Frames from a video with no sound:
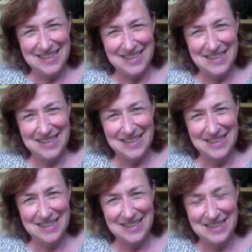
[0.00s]

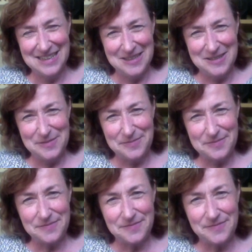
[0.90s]

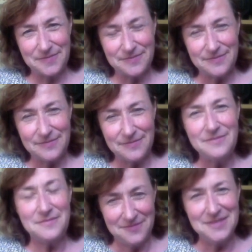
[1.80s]

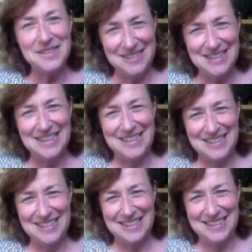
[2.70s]

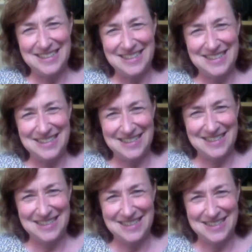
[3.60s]

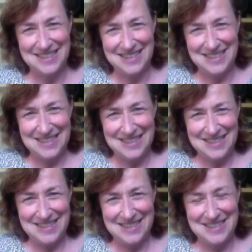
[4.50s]

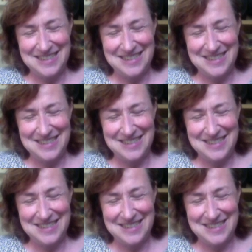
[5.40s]
No words are spoken by the person on screen.